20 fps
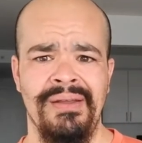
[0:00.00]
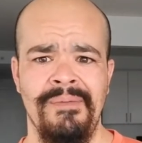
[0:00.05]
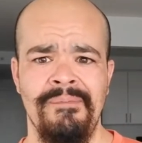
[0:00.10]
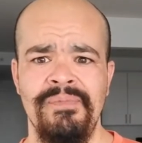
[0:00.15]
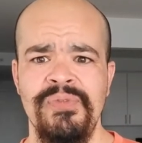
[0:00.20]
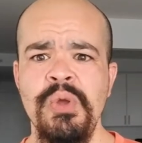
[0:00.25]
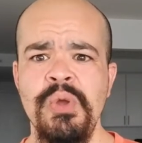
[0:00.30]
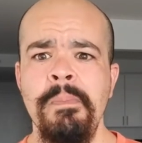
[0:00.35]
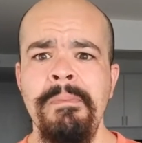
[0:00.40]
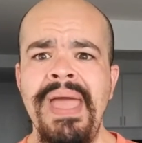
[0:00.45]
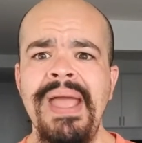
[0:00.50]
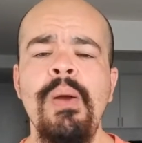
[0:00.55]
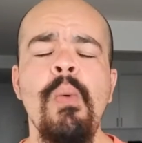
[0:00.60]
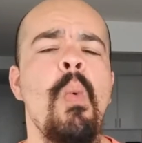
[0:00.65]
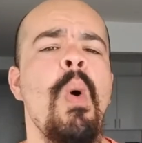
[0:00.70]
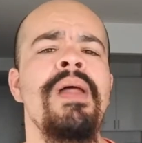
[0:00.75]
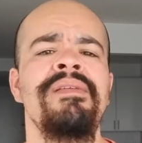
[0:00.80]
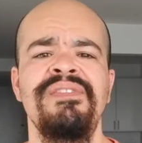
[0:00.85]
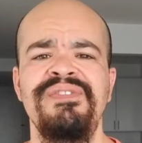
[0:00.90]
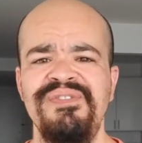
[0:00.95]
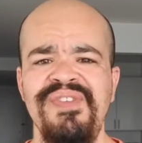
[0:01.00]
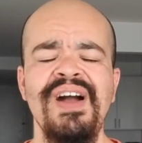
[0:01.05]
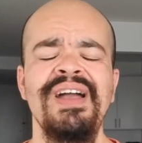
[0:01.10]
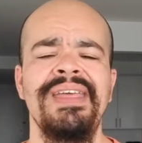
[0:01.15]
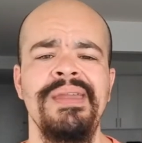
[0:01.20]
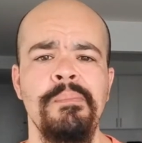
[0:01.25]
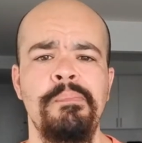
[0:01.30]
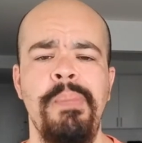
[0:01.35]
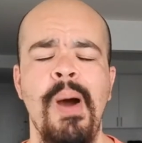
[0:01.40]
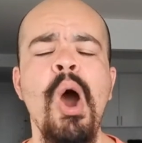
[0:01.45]
You make one
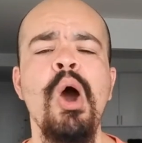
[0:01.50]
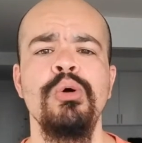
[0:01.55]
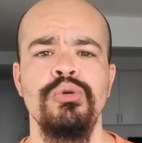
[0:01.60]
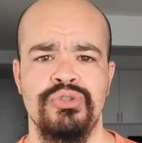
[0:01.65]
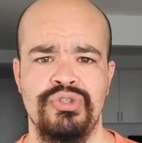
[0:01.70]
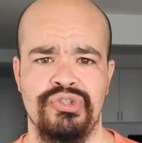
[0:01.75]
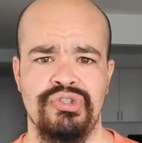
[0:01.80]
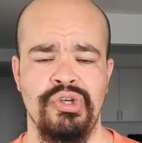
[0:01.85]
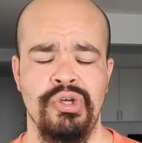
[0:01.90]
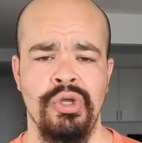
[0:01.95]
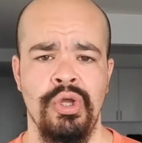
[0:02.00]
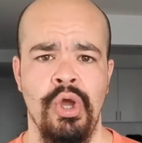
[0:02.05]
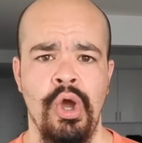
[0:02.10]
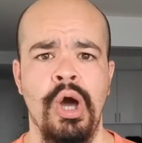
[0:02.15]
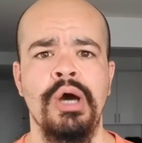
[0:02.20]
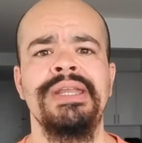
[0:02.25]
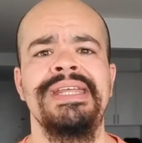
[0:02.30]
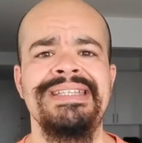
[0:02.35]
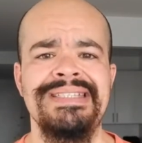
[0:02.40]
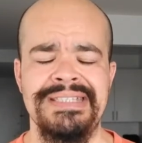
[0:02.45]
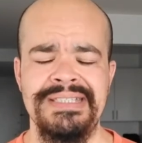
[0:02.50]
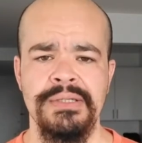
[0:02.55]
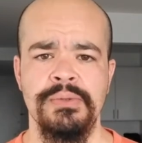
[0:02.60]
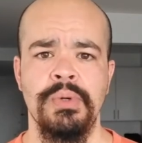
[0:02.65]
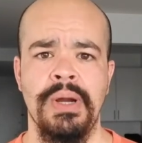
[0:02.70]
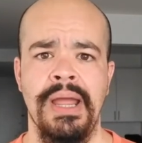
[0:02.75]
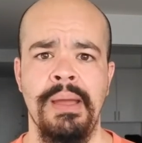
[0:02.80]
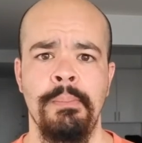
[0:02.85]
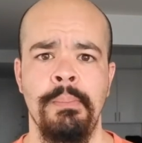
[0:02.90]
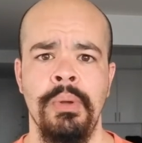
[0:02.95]
fucking post on
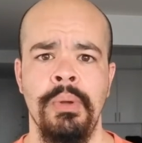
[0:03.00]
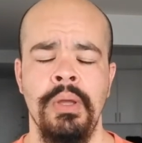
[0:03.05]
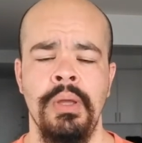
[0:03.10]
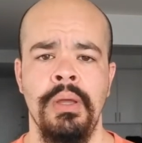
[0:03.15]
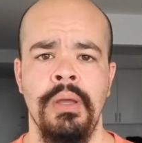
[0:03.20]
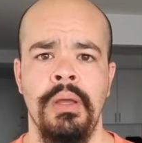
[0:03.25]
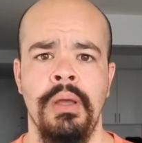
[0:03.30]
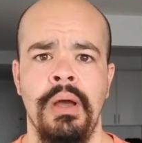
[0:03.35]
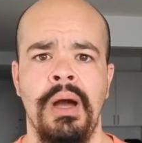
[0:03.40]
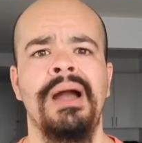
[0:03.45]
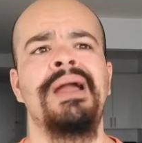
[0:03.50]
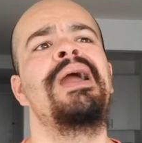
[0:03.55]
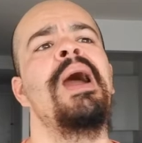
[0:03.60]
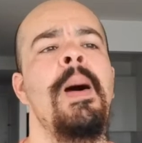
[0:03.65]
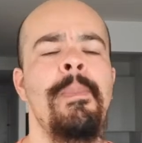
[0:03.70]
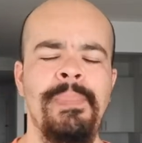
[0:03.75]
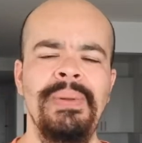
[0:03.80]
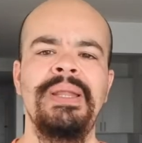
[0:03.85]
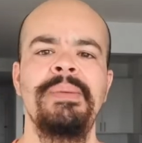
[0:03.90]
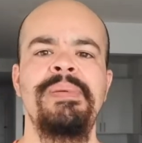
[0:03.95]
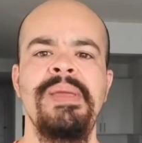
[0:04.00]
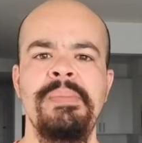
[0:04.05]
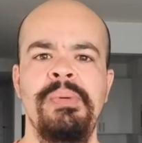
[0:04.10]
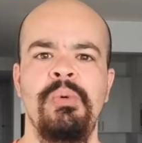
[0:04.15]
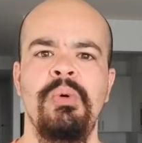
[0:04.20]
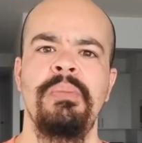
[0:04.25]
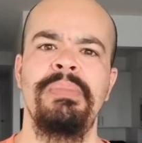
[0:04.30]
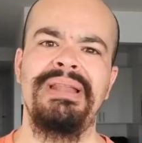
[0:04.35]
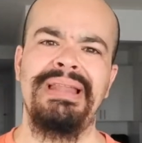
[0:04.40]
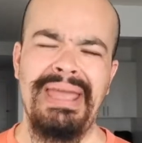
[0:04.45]
Instagram, a couple of people
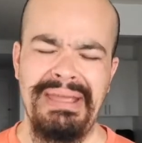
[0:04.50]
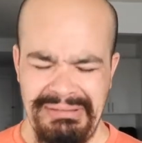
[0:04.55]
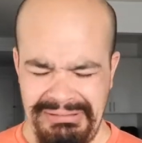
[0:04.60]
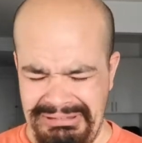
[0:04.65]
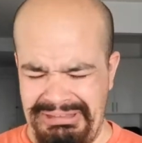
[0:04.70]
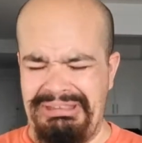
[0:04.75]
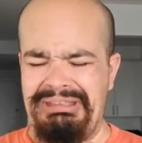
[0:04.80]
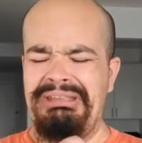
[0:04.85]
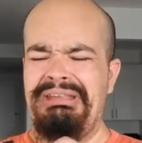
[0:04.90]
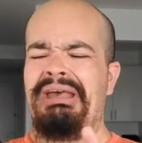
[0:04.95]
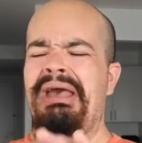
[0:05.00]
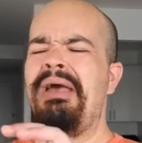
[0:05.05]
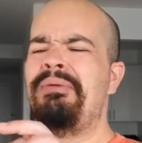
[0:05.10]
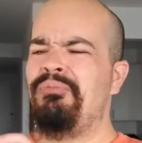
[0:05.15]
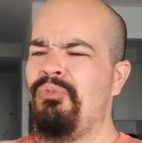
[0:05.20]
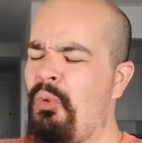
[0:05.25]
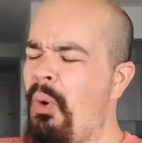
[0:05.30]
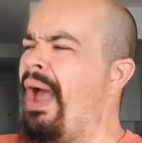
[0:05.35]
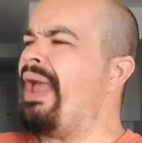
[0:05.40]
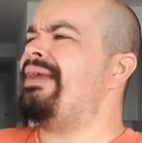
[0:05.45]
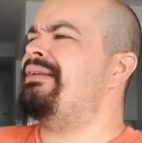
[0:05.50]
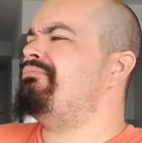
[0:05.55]
will be like, I'm white.